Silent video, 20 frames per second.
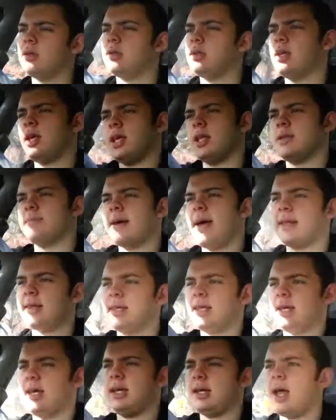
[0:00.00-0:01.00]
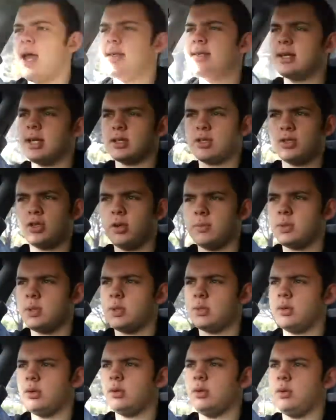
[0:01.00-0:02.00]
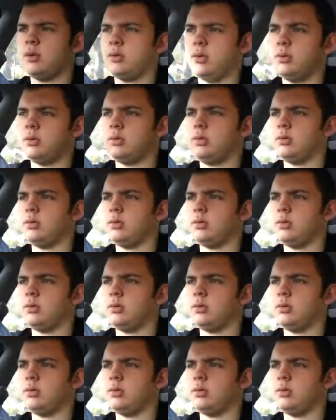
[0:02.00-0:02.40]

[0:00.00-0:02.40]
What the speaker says: It's about the ANZAC troops who...